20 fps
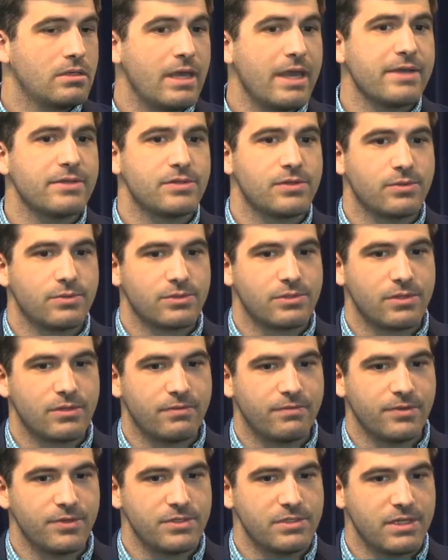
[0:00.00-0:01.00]
Yeah, so the
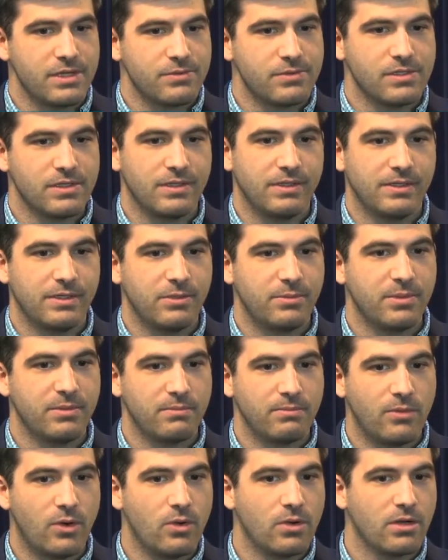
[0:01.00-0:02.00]
first day was a little bit
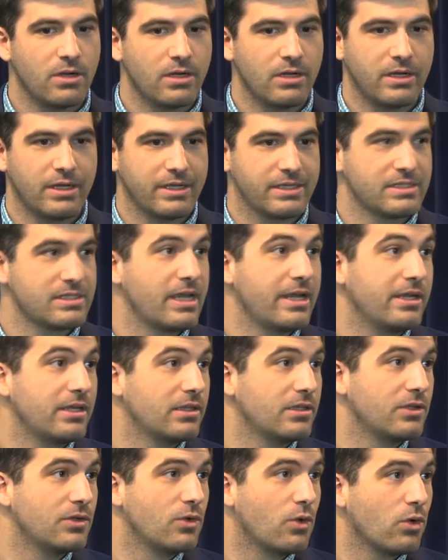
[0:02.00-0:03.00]
more exciting
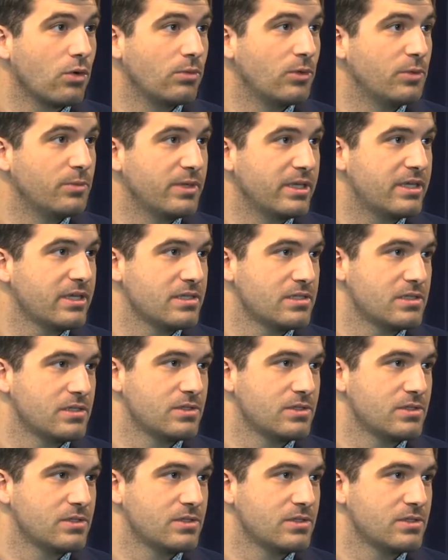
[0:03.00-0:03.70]
than normal because